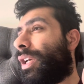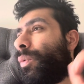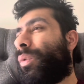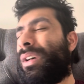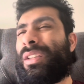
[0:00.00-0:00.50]

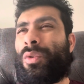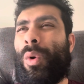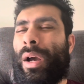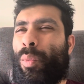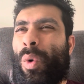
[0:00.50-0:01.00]
Well, he's
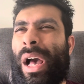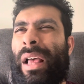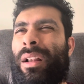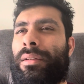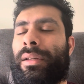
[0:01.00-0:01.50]
quite
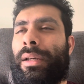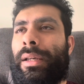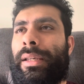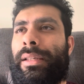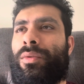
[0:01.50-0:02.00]
wild.
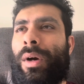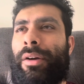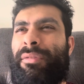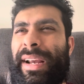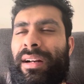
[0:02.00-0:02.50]
He's
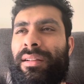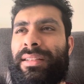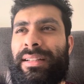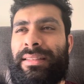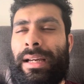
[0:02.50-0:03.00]
quite
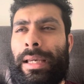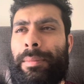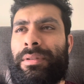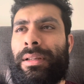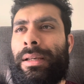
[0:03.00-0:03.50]
reckless at
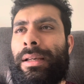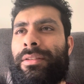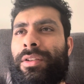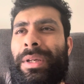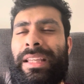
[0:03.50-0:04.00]
times.
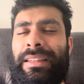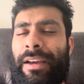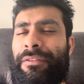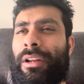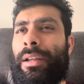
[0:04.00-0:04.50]
So he can
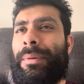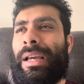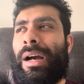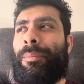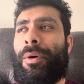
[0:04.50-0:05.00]
definitely be
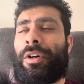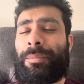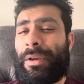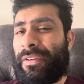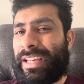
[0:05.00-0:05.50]

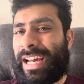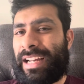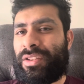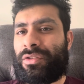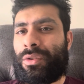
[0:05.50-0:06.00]
outboxed. But if he
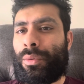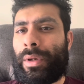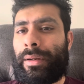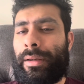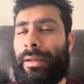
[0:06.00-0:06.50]
catches you,
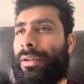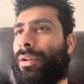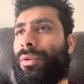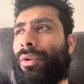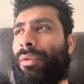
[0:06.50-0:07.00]
uh, you
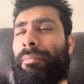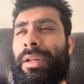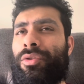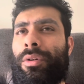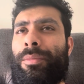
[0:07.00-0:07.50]
know, you're in
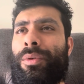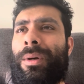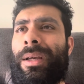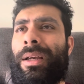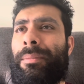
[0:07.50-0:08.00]
big trouble.
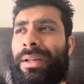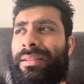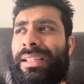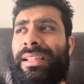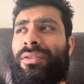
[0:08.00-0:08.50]

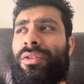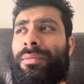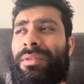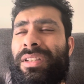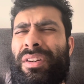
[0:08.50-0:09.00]
Because he has got
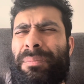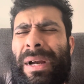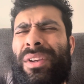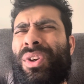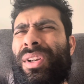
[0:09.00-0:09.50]
some serious
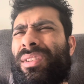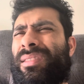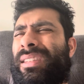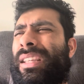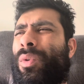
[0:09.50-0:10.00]
power. You can
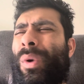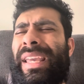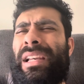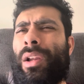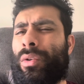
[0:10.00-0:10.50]
just see the
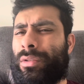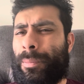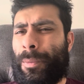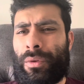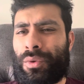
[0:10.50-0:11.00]
way he loads
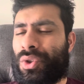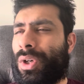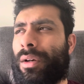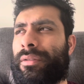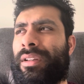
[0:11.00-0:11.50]
up on those
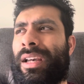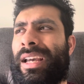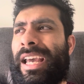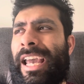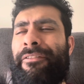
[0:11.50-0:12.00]
shots.
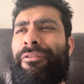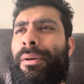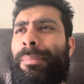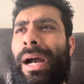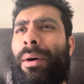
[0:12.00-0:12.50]

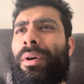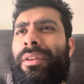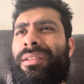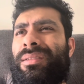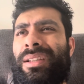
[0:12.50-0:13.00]
Every power,
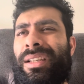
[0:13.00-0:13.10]
this